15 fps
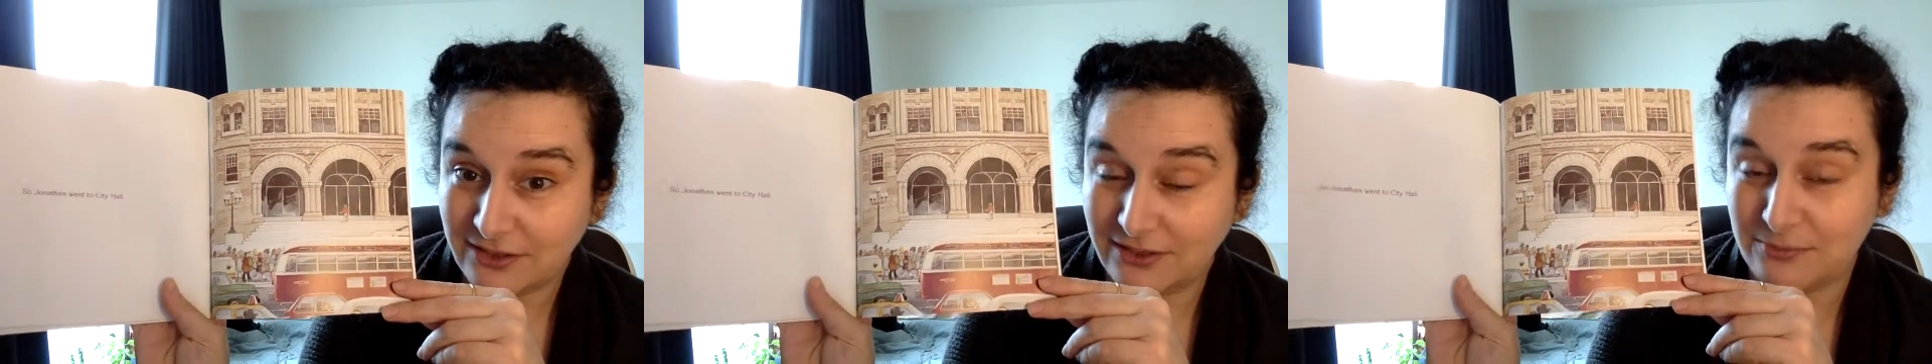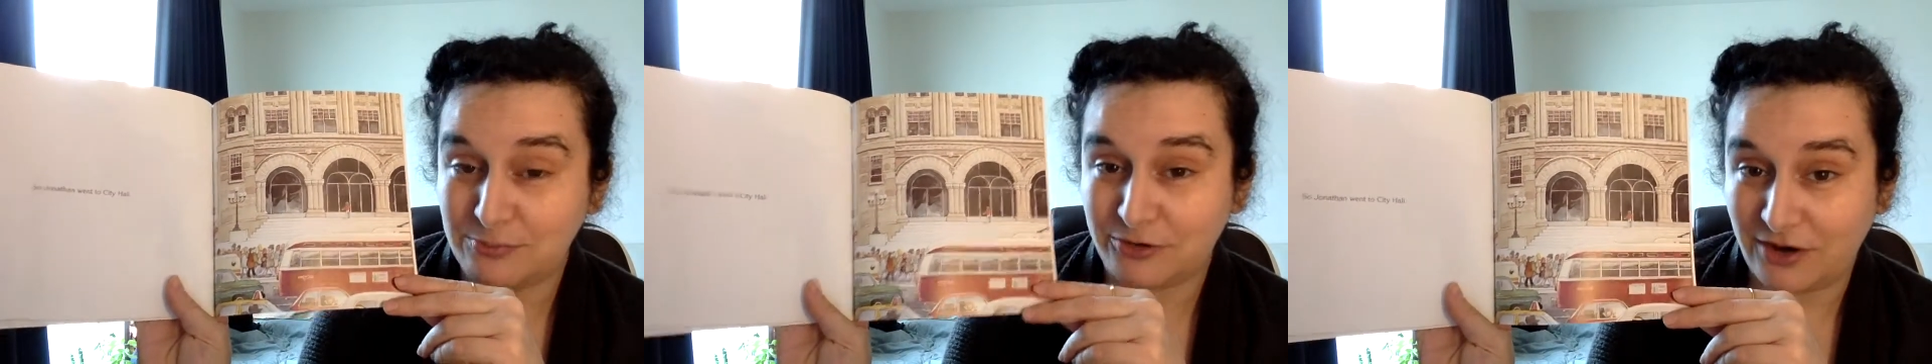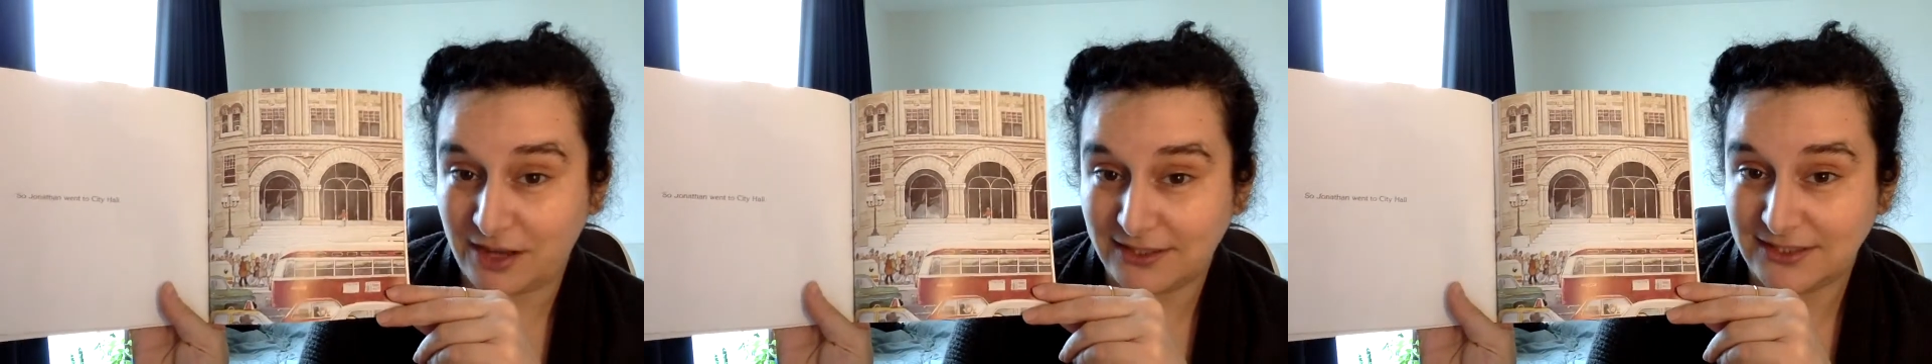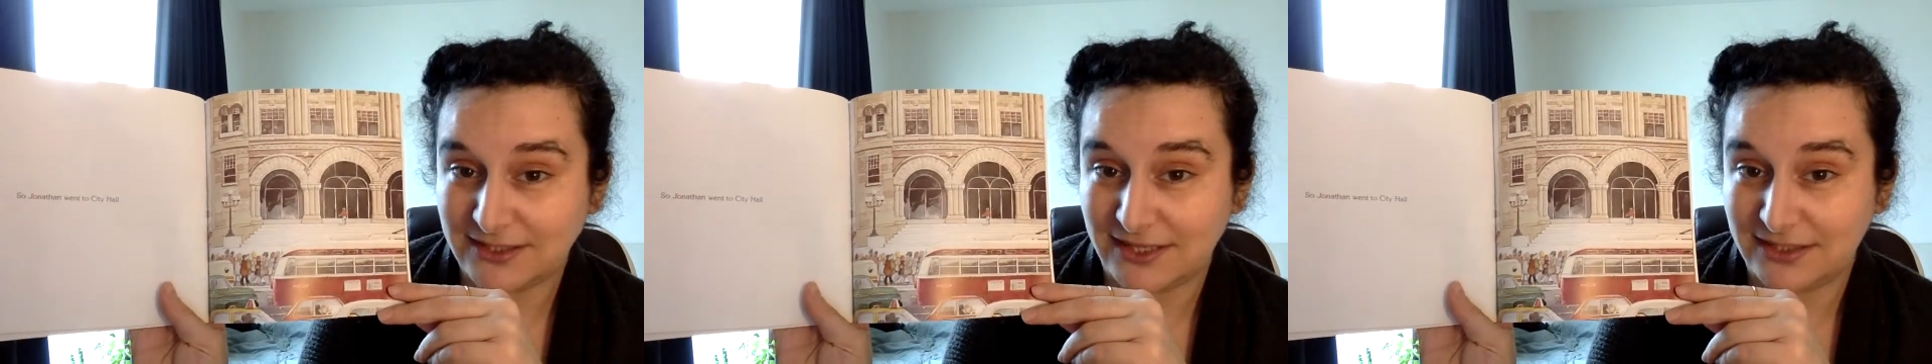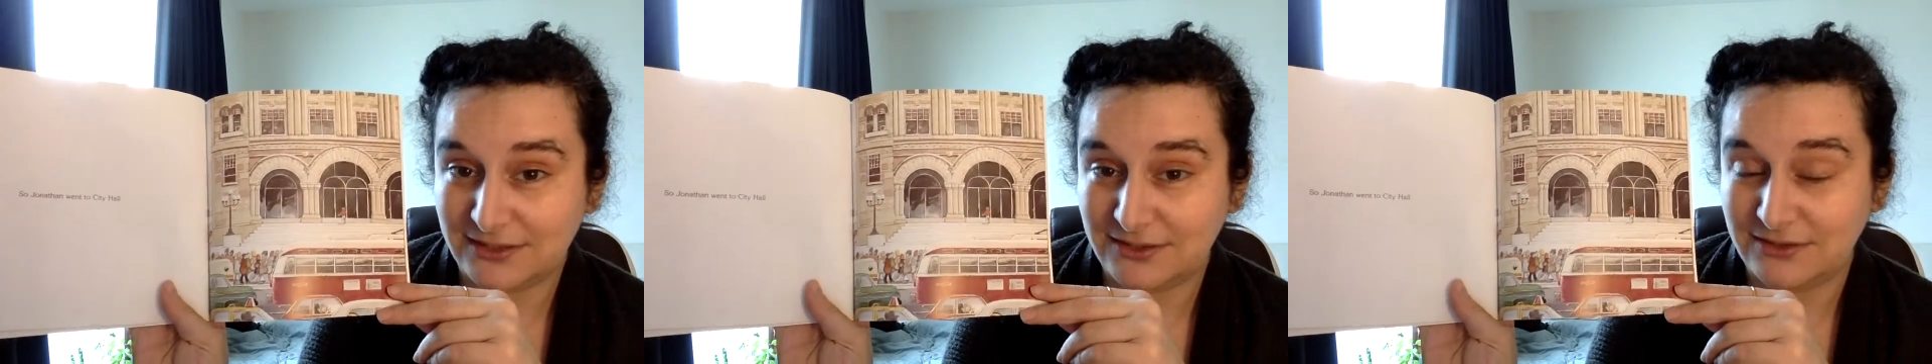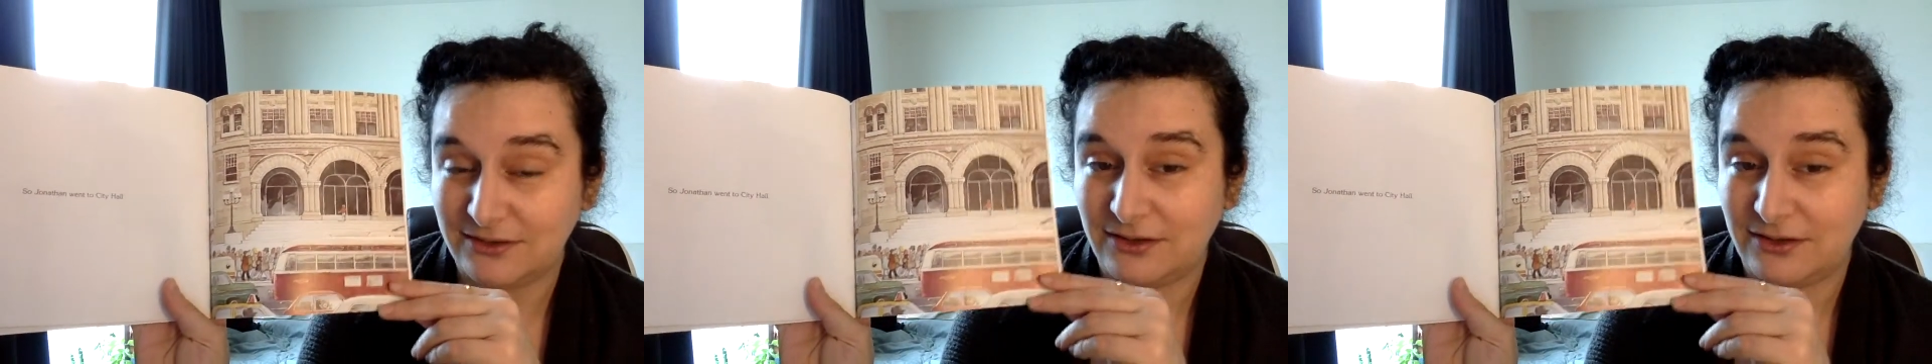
the process